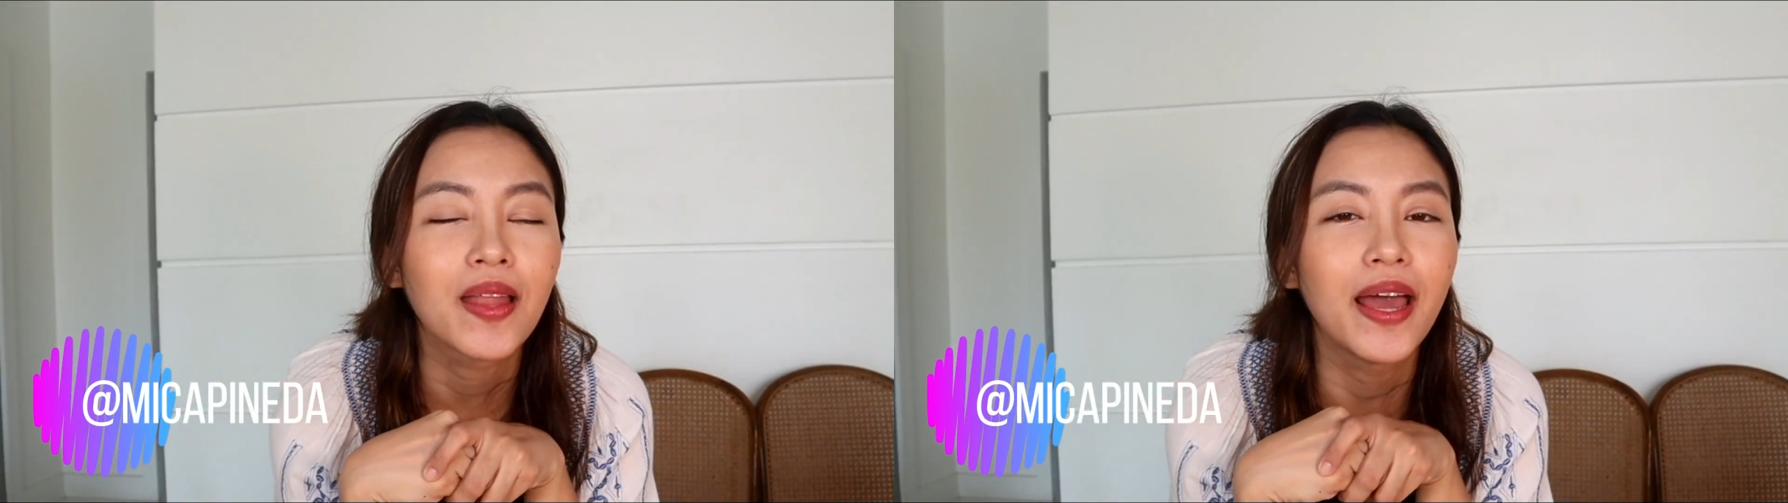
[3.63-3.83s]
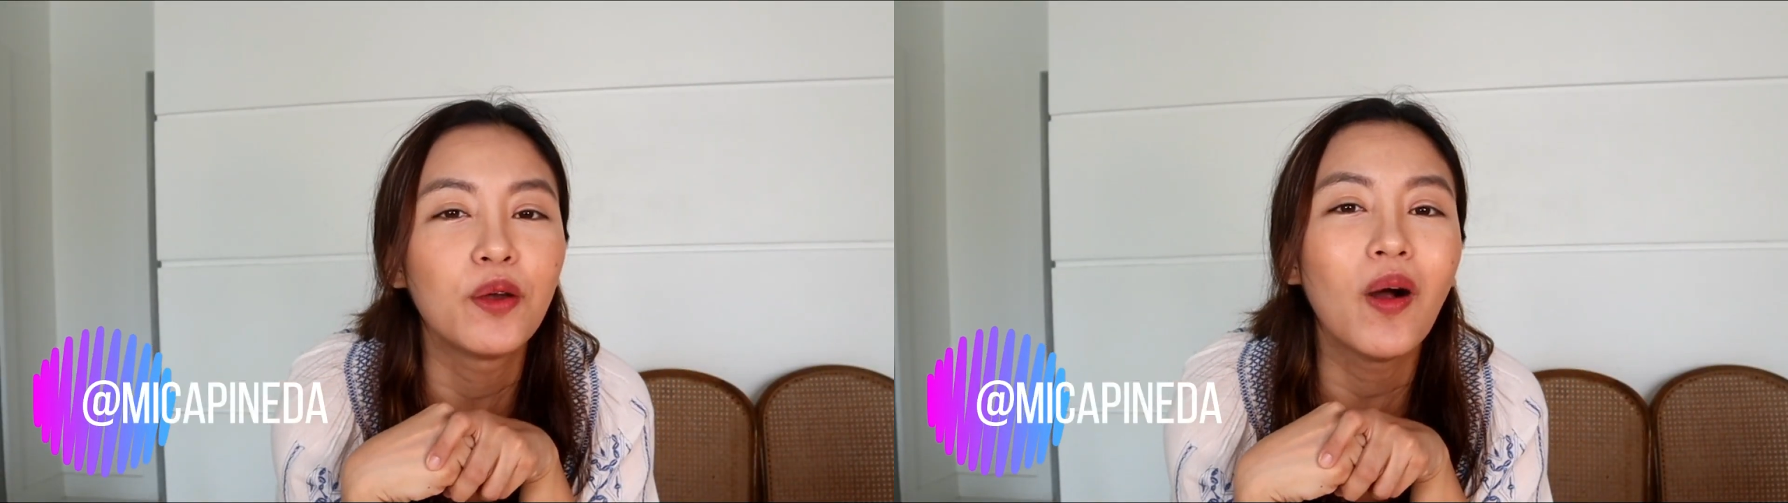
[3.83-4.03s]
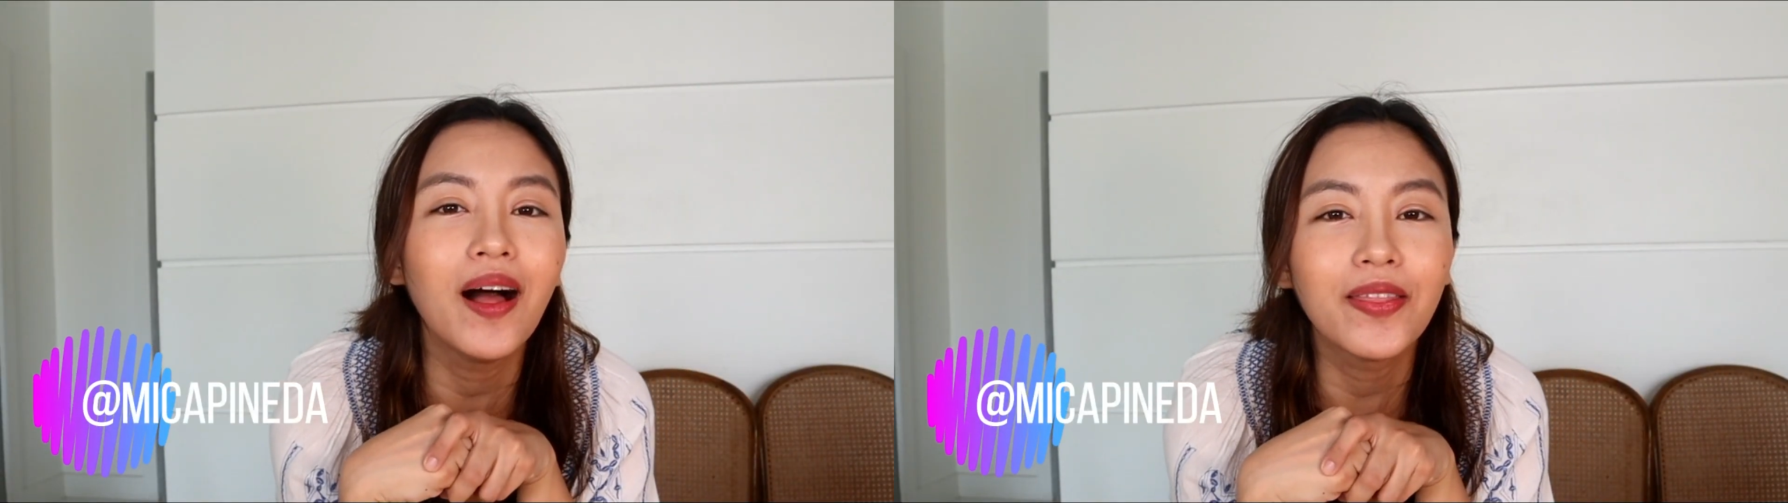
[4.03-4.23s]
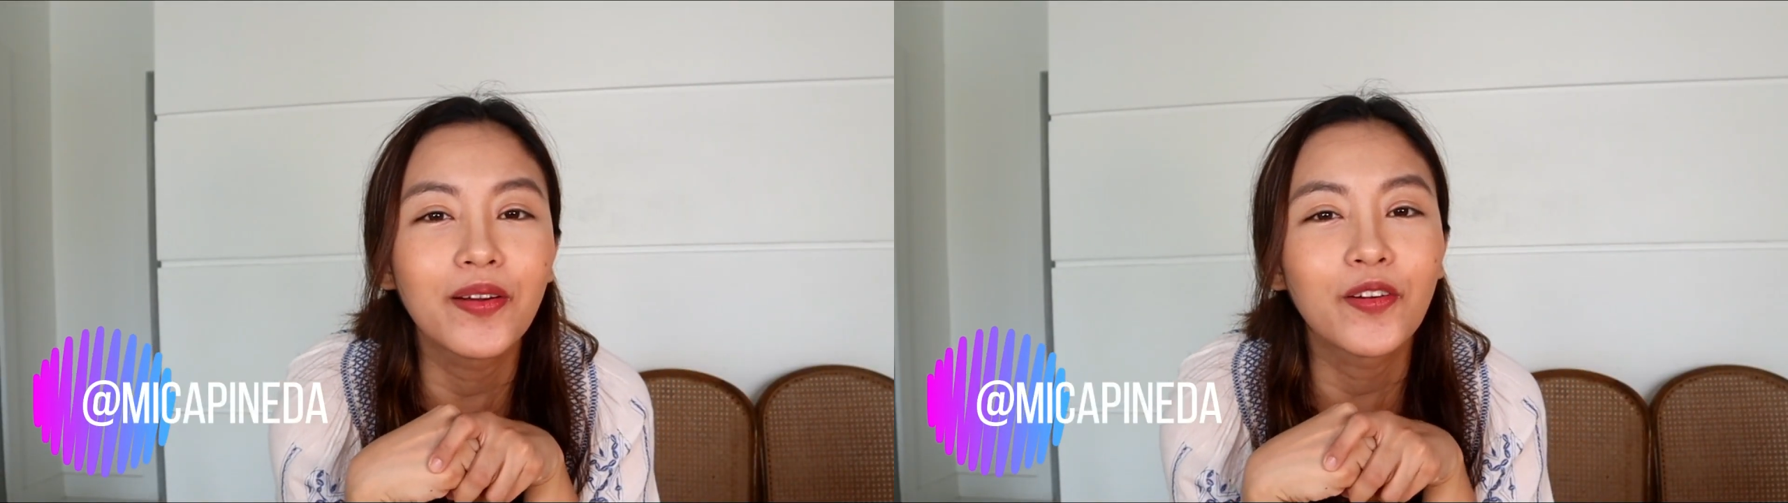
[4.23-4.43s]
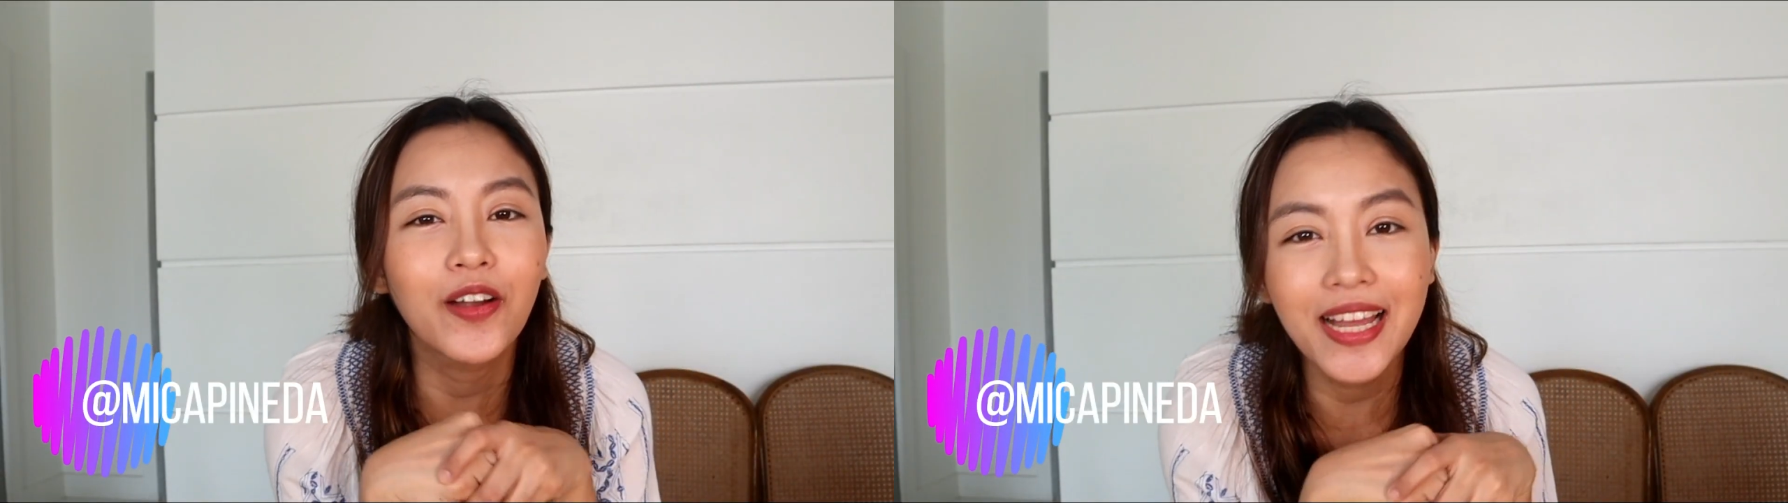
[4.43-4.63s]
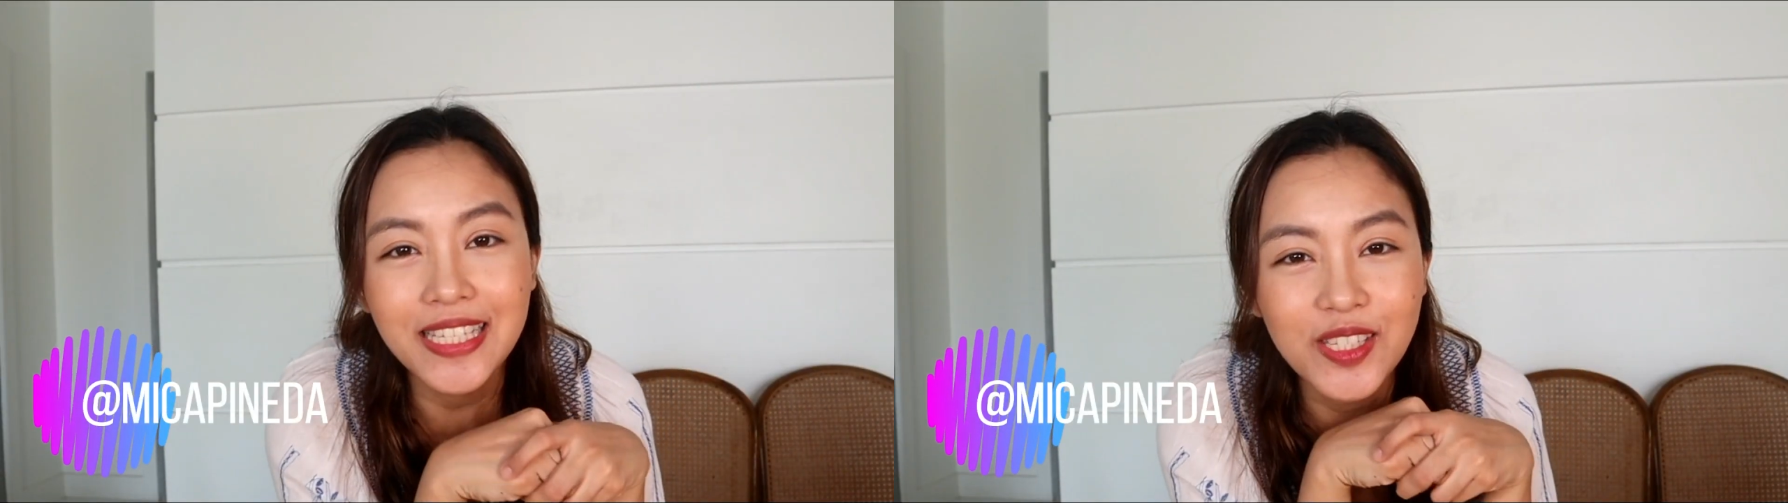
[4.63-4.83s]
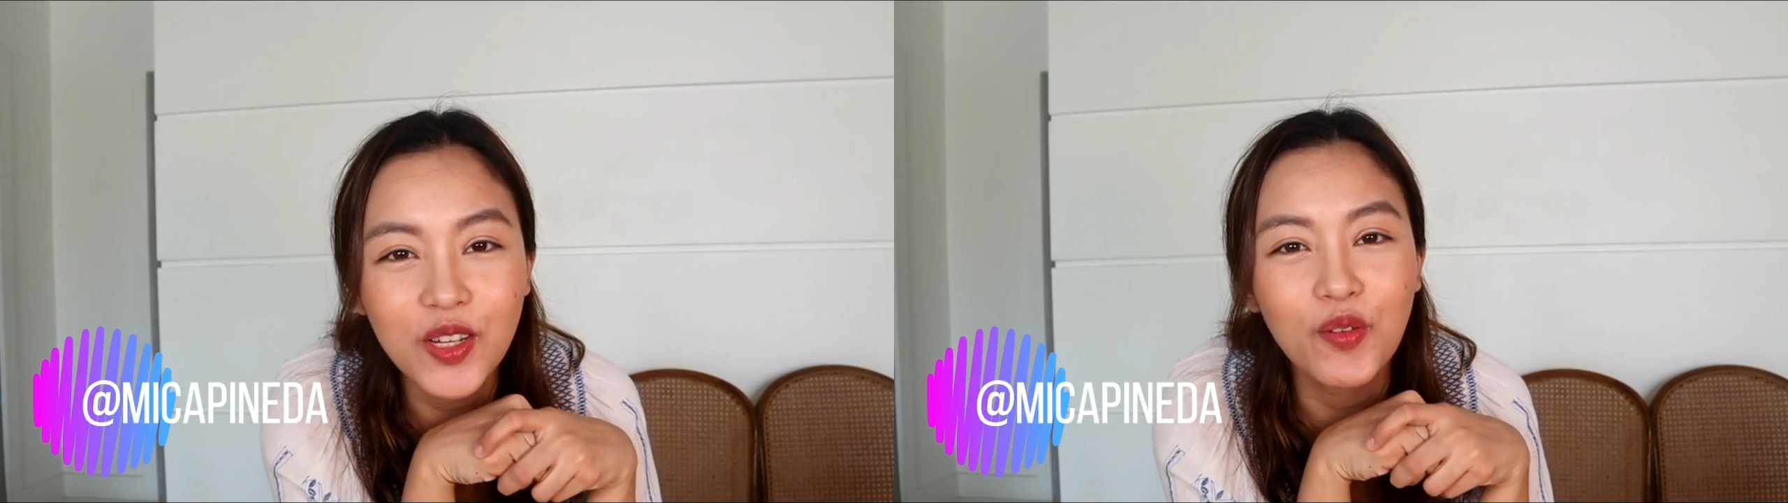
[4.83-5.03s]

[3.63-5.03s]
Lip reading: and while the rest